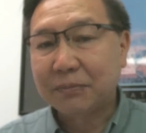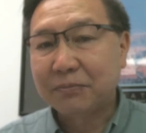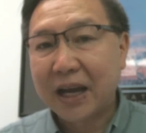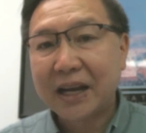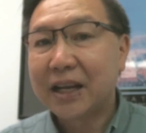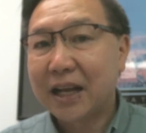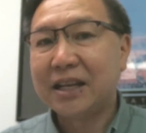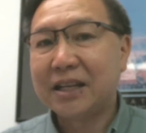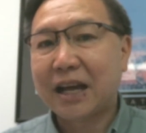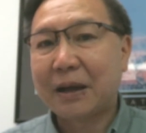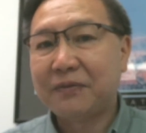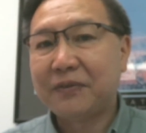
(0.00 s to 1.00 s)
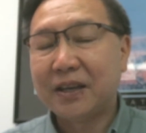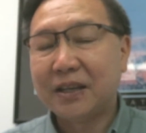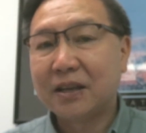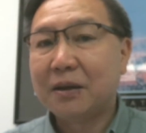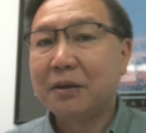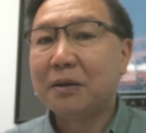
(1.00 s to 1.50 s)
any type of fees
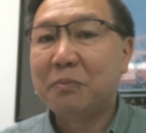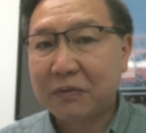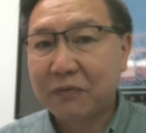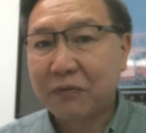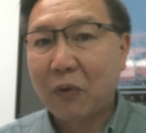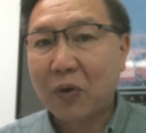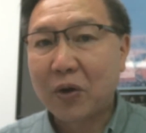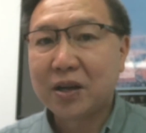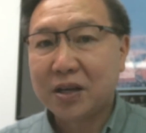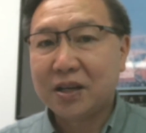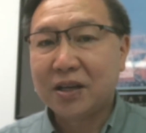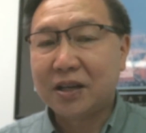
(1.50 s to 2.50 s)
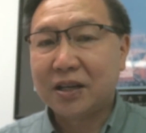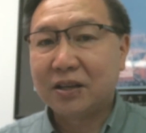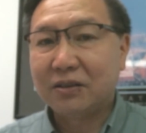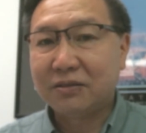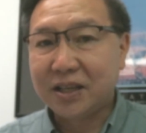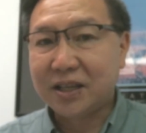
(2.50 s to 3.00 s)
before
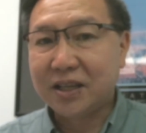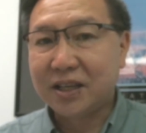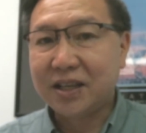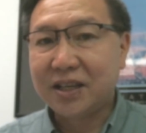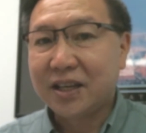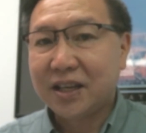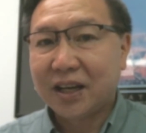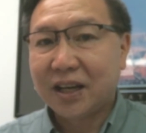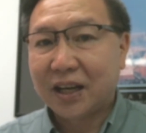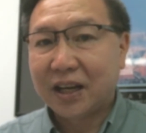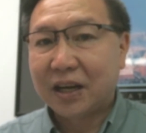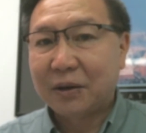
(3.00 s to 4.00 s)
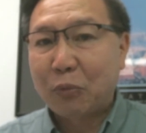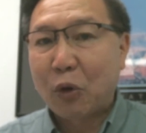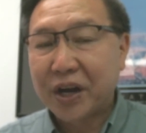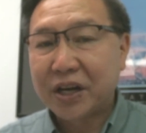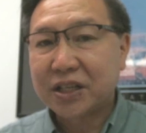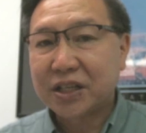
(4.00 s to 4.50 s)
the
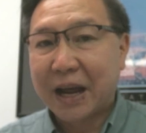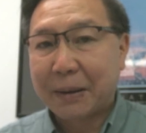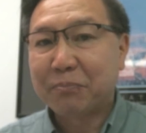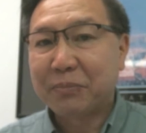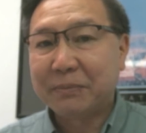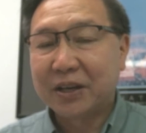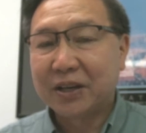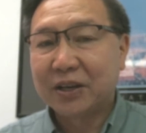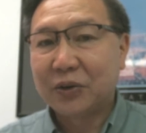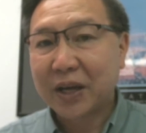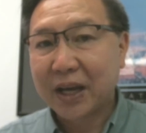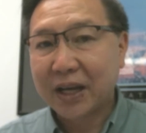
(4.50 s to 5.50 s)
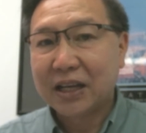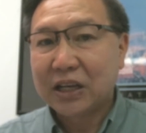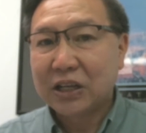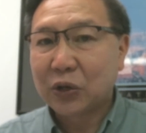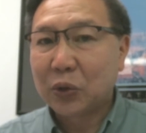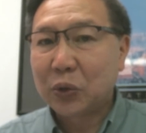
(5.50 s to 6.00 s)
mortgage debt payment. Okay,
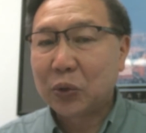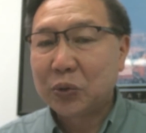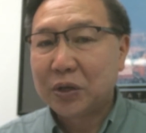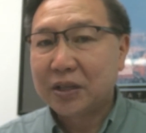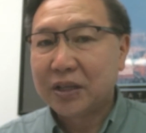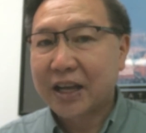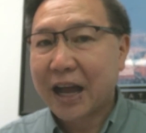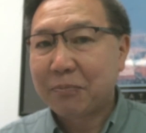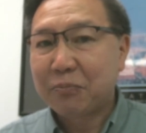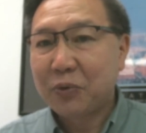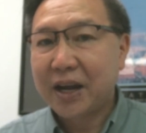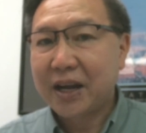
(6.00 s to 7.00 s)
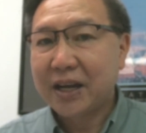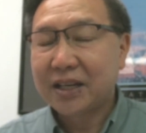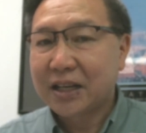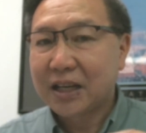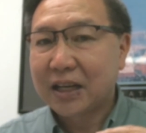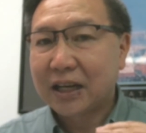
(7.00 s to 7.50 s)
so the cap rate
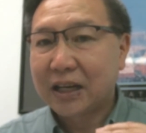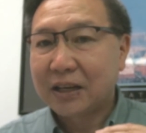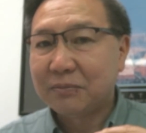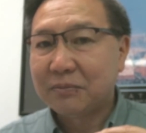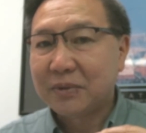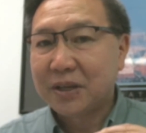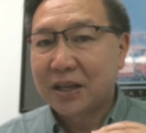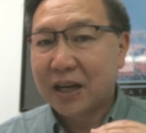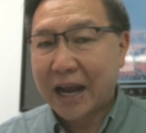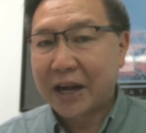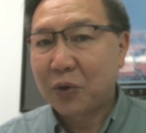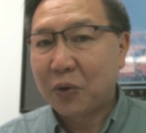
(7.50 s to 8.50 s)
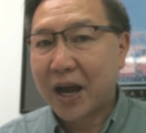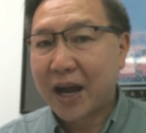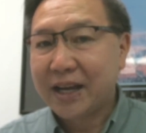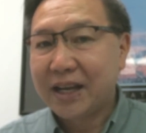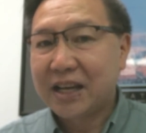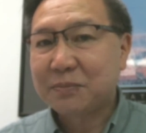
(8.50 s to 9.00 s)

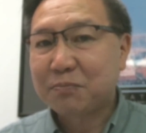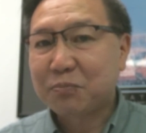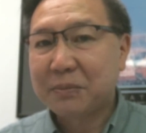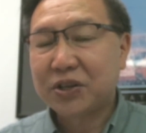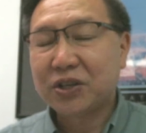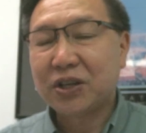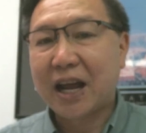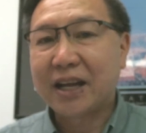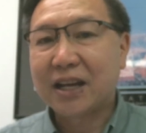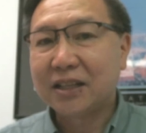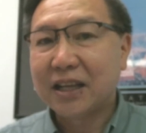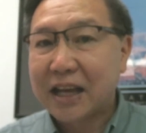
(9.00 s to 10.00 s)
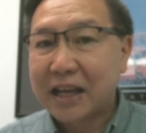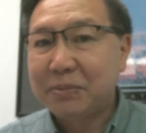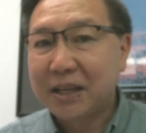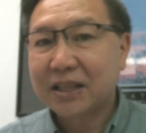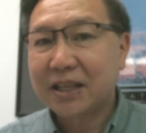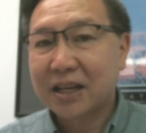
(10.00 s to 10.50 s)
NOI is pretty much like the
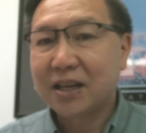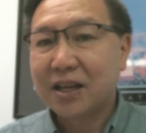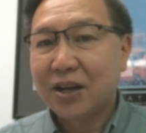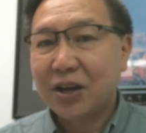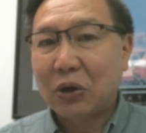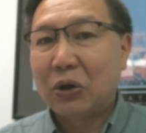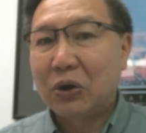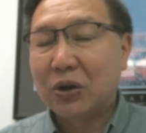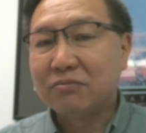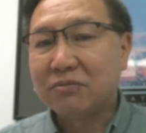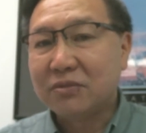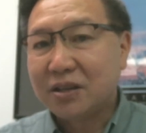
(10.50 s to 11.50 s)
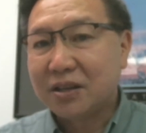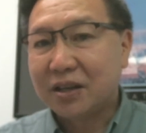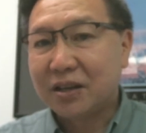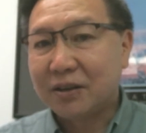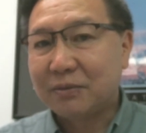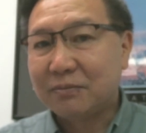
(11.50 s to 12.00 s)
EBITDA on
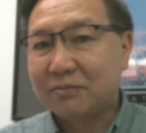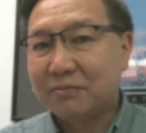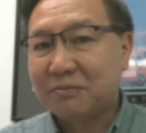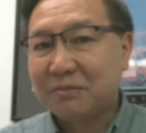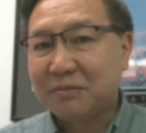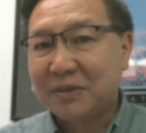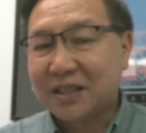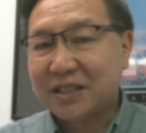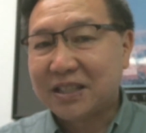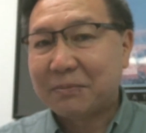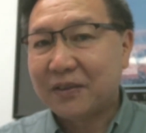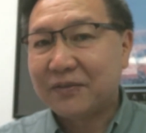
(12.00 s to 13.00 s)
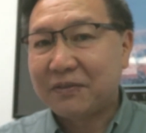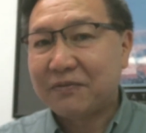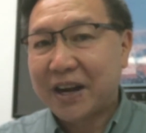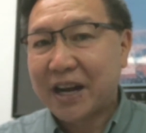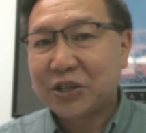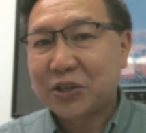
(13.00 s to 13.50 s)
some of the
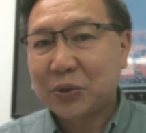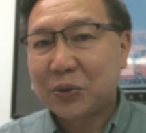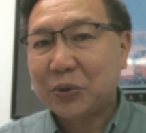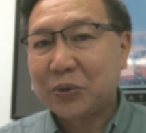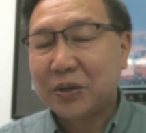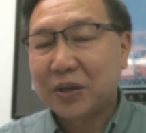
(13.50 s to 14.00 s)
financial